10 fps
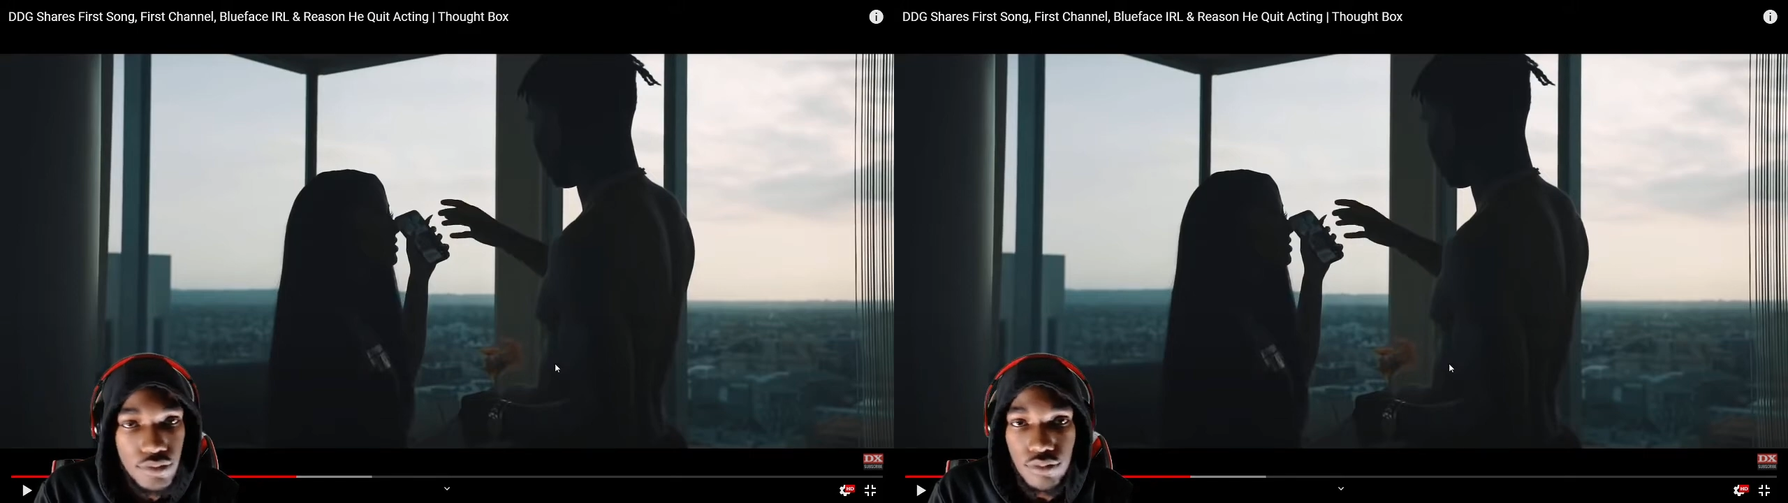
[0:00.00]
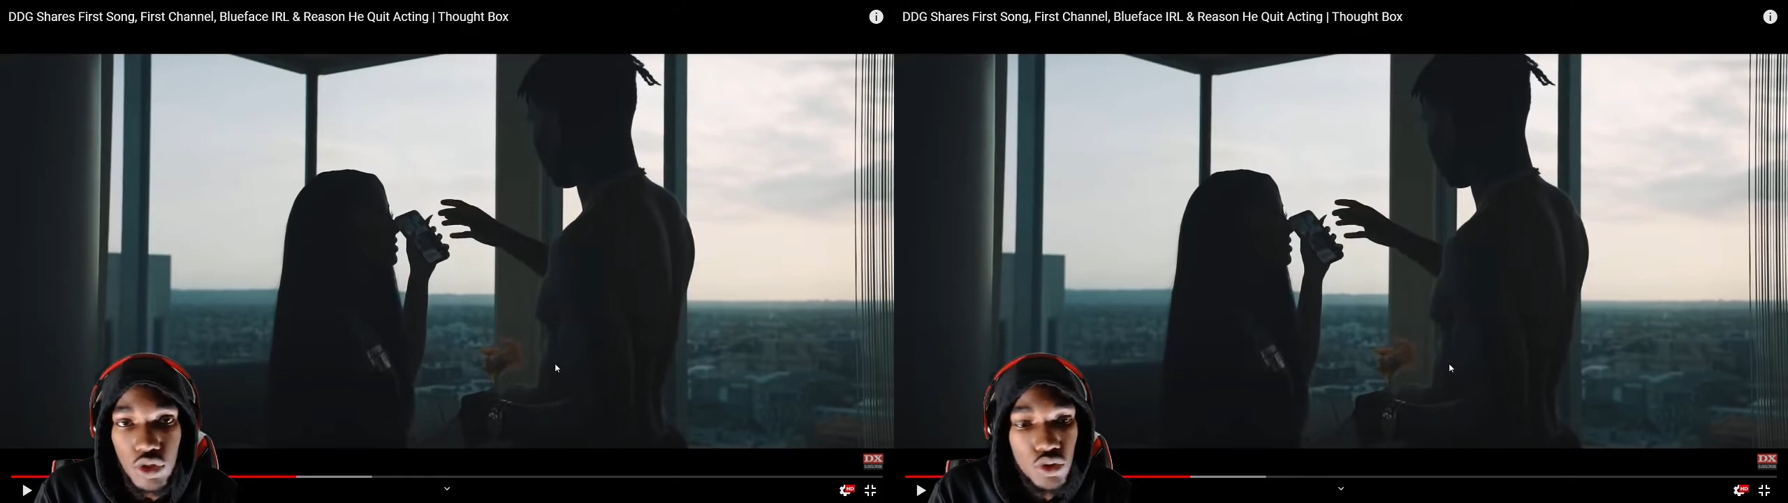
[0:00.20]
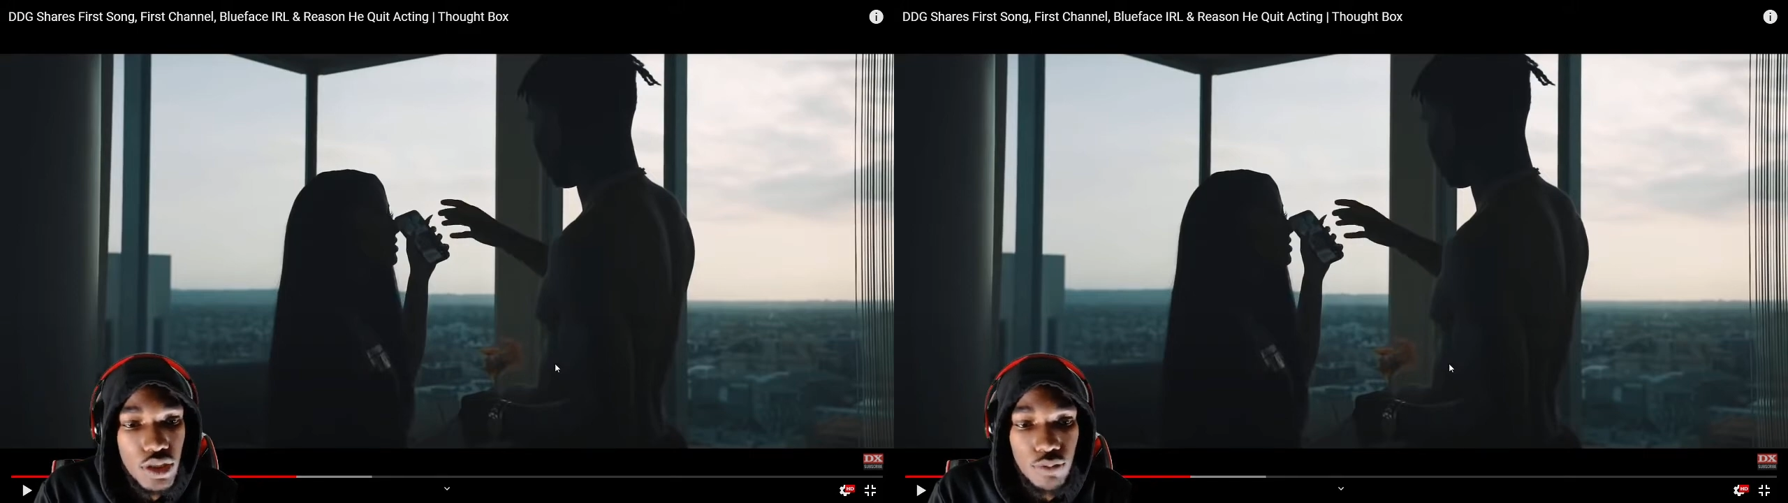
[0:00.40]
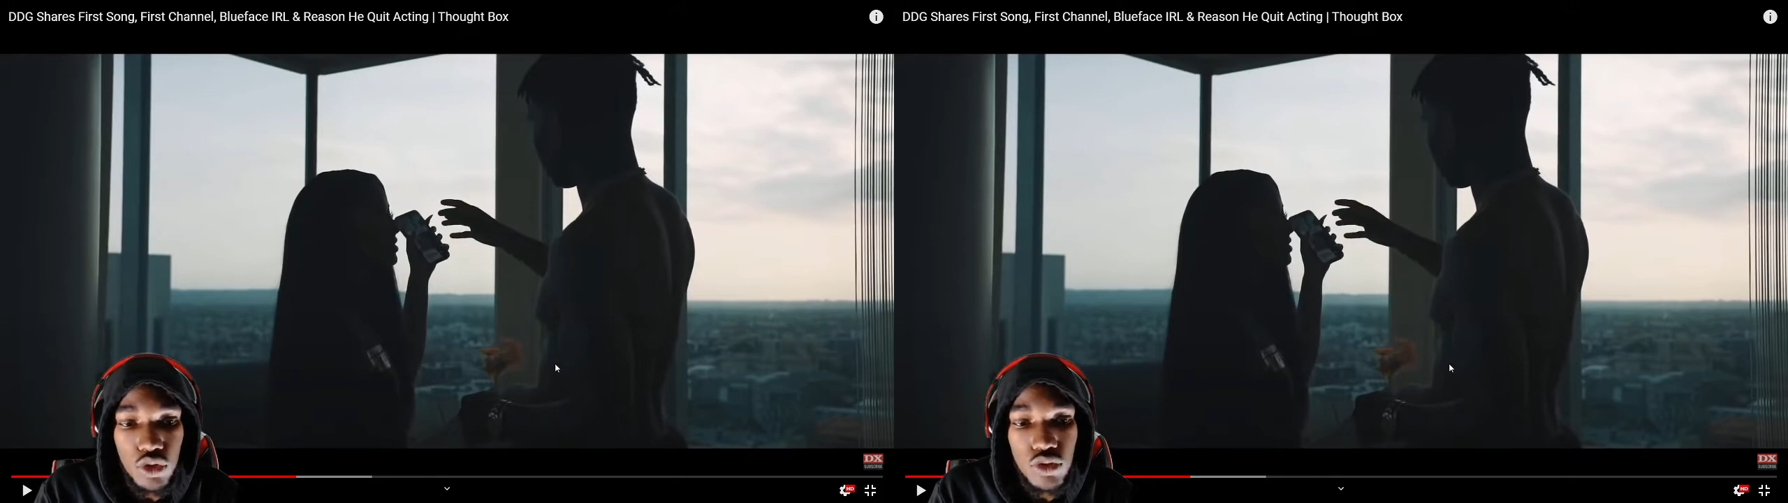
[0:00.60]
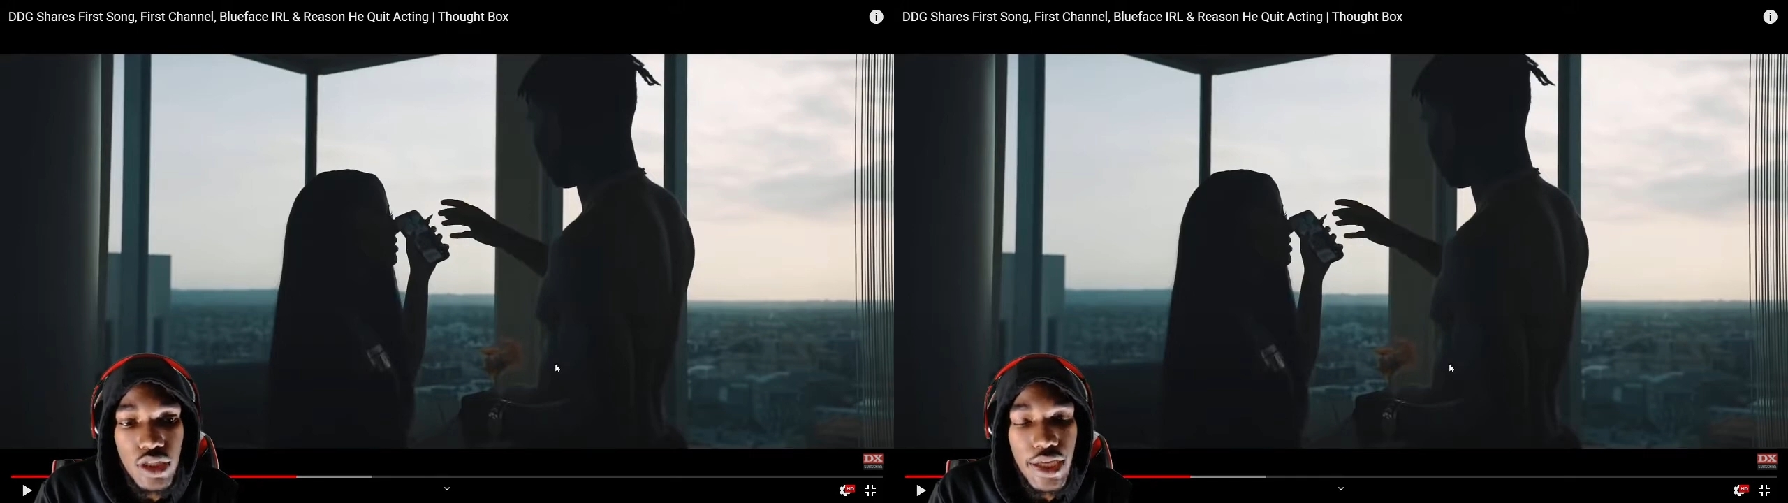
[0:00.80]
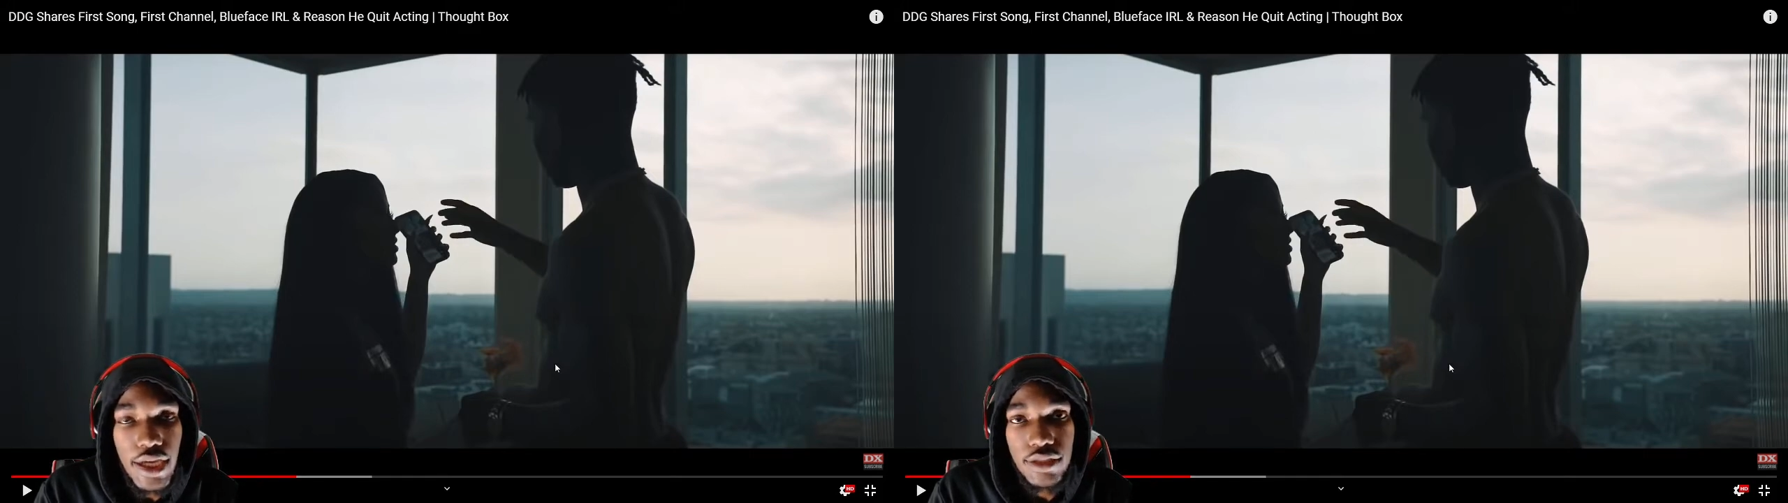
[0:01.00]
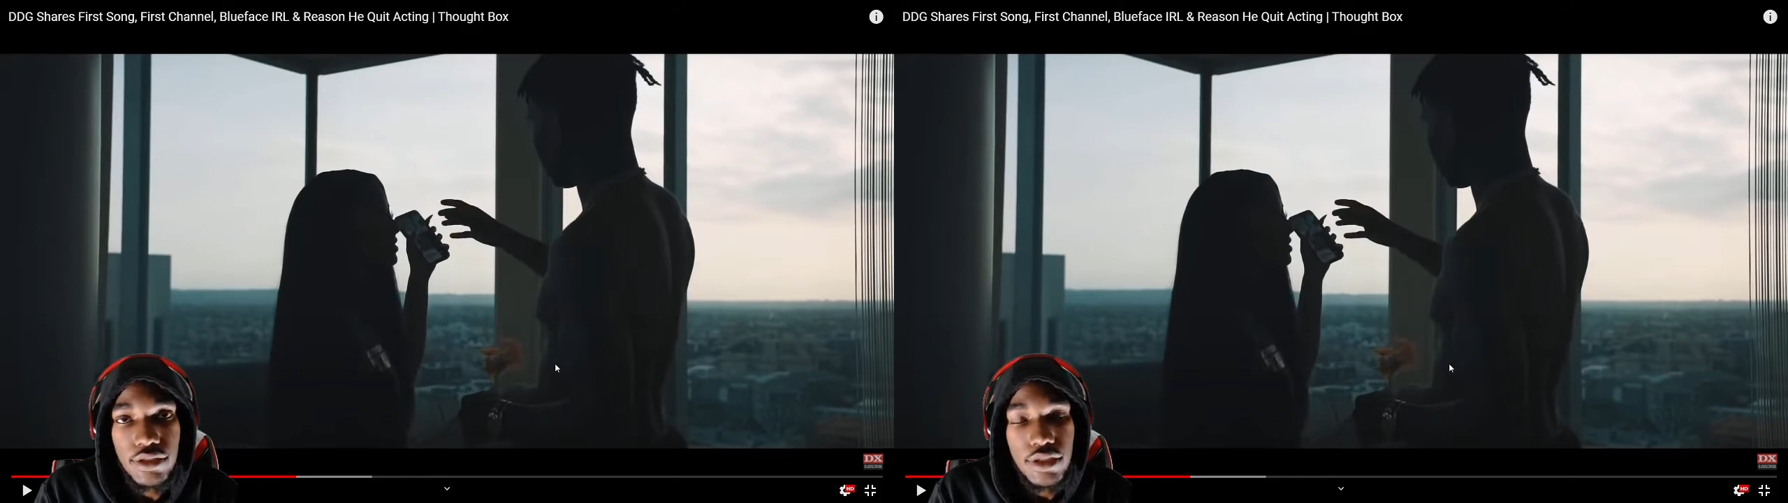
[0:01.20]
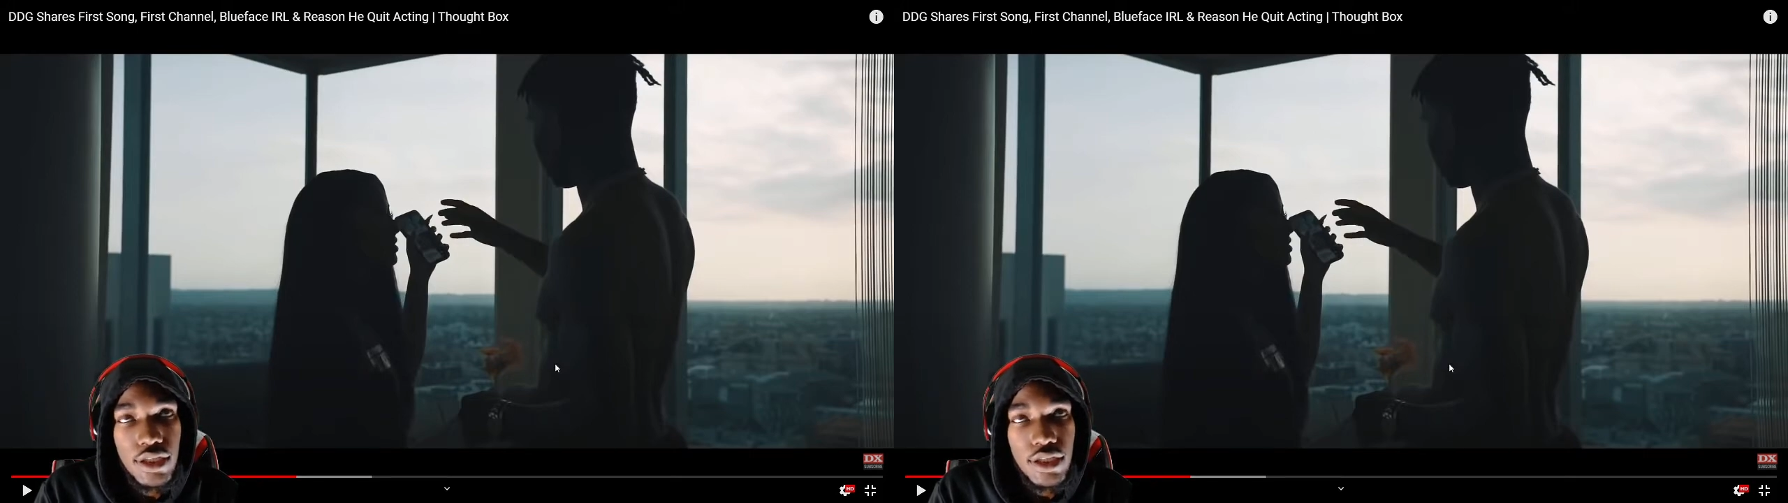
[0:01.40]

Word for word: moved moved to Cali,